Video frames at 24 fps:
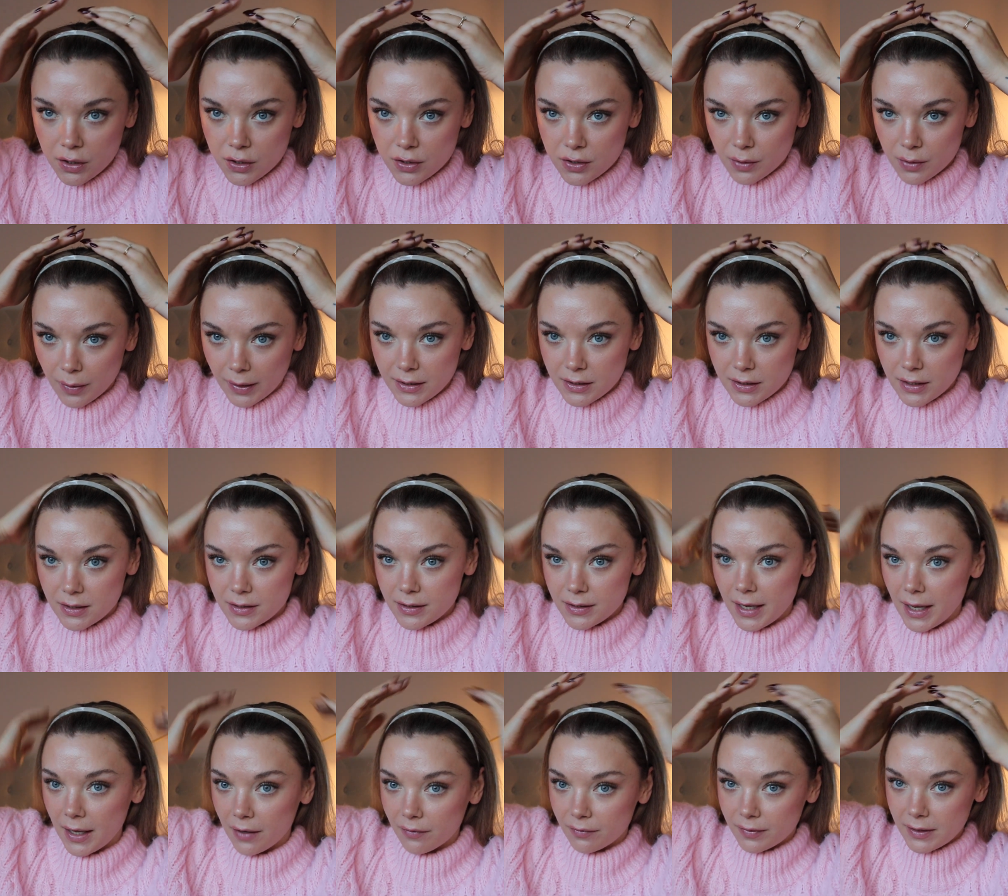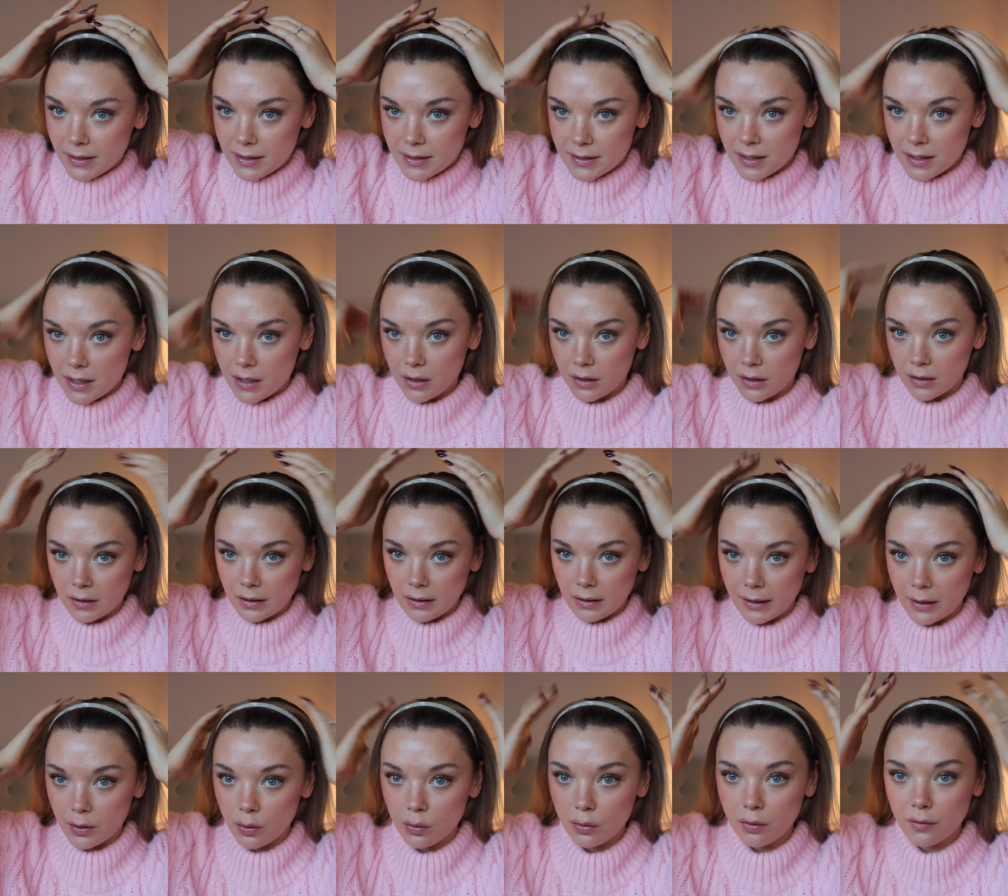So I tend to have these
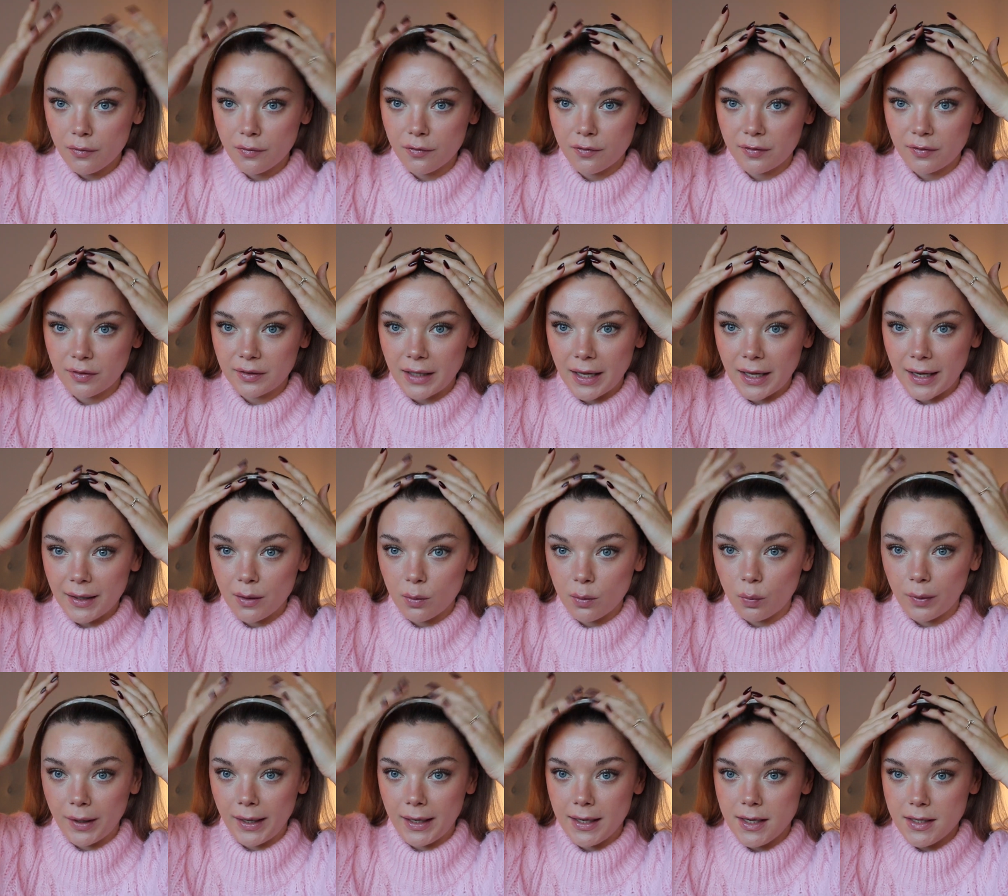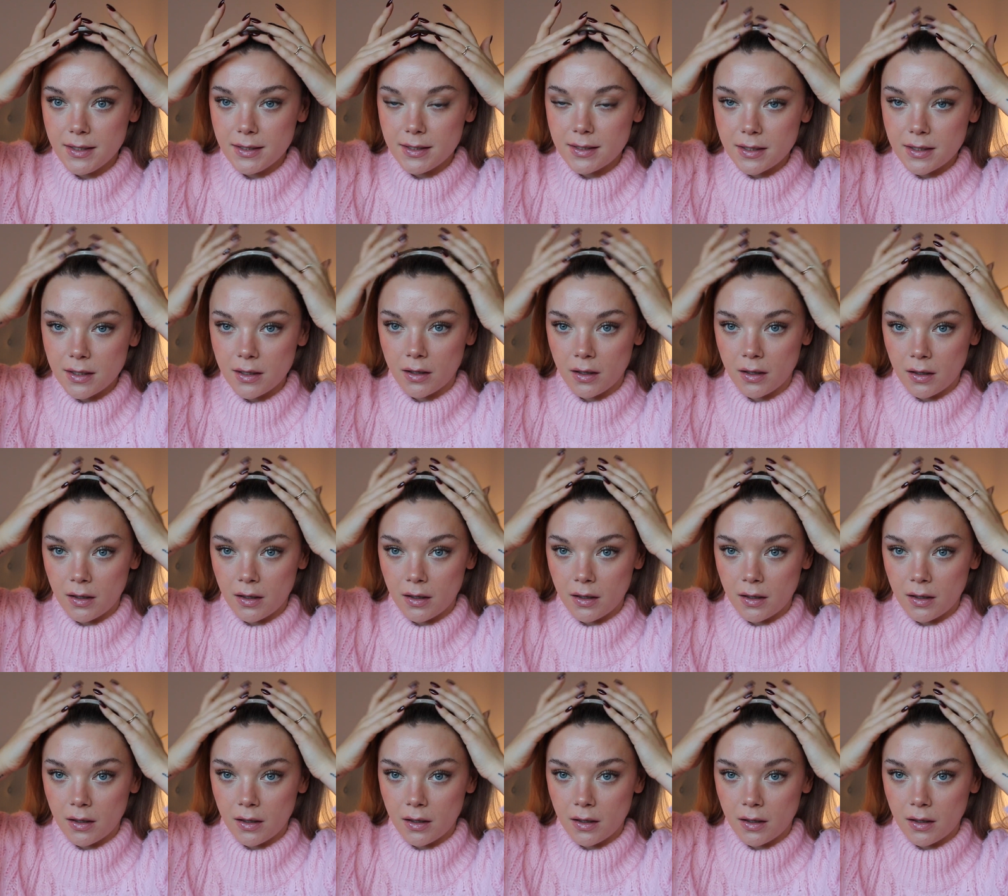little flyaways